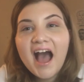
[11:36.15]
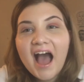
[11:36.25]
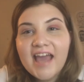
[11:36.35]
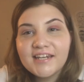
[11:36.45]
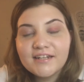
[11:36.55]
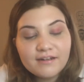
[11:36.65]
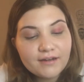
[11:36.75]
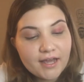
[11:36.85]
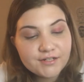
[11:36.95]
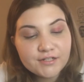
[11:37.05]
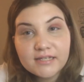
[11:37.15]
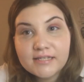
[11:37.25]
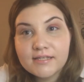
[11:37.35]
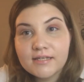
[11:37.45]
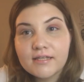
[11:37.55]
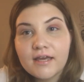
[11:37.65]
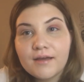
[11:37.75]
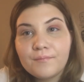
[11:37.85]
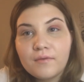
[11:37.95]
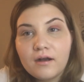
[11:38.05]
I didn't actually see
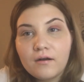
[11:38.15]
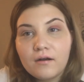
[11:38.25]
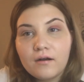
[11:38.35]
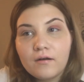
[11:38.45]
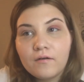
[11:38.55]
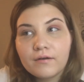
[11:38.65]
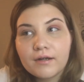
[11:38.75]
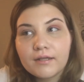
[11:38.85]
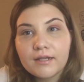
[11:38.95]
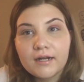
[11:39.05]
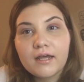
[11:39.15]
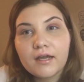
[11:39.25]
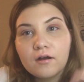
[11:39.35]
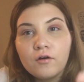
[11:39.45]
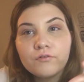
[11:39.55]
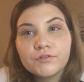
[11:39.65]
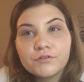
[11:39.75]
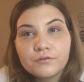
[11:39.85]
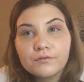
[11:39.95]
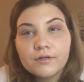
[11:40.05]
them on their like own
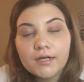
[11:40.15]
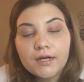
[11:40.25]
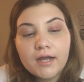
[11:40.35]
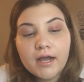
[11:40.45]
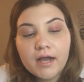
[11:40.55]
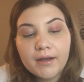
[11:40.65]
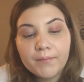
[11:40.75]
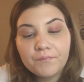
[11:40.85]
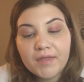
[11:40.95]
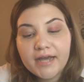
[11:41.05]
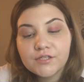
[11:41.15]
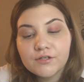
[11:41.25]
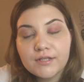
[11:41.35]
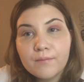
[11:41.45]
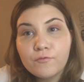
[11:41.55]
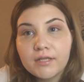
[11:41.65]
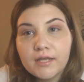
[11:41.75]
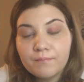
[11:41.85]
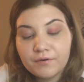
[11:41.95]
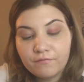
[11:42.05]
tour. I saw them when
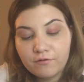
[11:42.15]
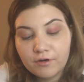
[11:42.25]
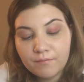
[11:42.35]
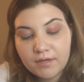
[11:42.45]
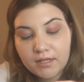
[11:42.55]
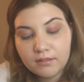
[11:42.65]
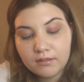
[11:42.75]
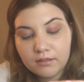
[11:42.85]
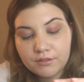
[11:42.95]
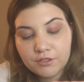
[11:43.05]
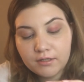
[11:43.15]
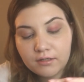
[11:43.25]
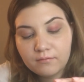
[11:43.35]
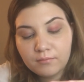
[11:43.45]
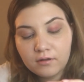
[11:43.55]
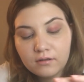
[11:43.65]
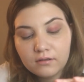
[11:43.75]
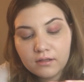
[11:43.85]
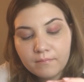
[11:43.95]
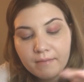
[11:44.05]
they performed at the Jingle
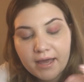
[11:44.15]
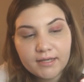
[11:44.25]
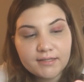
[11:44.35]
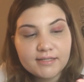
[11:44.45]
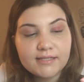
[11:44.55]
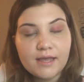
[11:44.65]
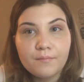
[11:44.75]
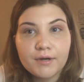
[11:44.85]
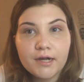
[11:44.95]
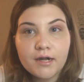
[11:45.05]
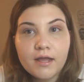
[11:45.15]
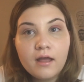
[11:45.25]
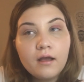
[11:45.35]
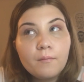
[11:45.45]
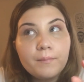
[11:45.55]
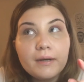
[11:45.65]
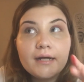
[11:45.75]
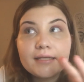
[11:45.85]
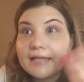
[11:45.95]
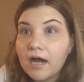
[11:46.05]
Ball back in December,
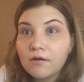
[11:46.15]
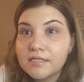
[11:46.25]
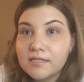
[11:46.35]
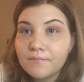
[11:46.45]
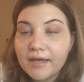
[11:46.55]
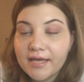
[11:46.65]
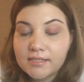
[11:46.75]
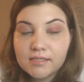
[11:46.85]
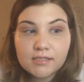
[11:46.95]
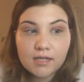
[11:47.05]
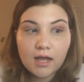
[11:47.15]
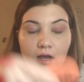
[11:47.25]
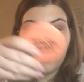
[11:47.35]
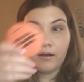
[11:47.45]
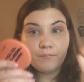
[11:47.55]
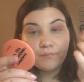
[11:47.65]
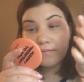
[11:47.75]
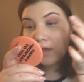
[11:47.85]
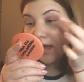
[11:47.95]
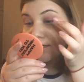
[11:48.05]
but that was a mess.
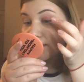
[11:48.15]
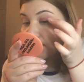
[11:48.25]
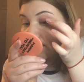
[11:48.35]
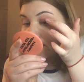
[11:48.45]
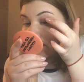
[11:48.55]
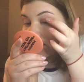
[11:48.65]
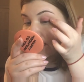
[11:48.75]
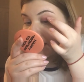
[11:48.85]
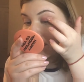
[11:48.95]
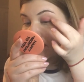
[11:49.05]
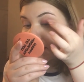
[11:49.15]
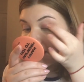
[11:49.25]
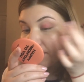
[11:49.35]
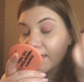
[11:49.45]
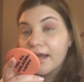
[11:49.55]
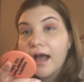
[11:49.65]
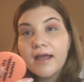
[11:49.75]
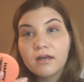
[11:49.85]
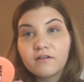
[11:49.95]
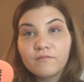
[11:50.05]
I didn't like it. I mean,
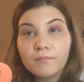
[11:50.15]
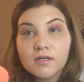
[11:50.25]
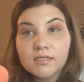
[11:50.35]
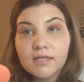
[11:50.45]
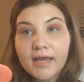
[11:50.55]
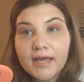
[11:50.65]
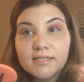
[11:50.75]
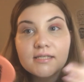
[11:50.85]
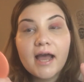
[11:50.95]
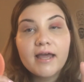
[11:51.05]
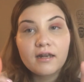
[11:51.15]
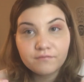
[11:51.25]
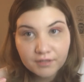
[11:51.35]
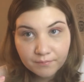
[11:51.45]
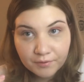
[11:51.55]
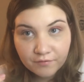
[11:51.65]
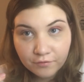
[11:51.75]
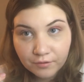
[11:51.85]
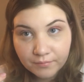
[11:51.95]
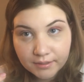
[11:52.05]
I love Monsta X. I love their
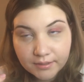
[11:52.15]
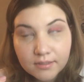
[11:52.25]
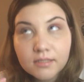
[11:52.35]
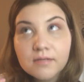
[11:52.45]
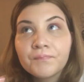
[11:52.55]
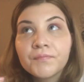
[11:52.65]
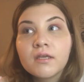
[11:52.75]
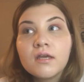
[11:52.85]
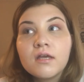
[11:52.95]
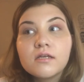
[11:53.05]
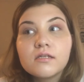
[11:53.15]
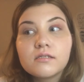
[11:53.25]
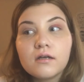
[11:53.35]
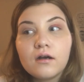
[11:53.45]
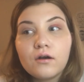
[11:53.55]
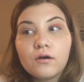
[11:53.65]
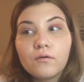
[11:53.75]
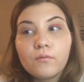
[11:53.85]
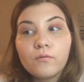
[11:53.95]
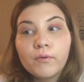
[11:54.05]
performance.
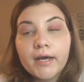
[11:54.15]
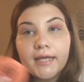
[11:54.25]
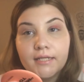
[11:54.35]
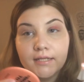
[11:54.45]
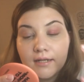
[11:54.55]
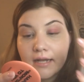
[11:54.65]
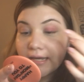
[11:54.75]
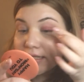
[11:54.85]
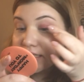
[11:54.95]
So what I didn't like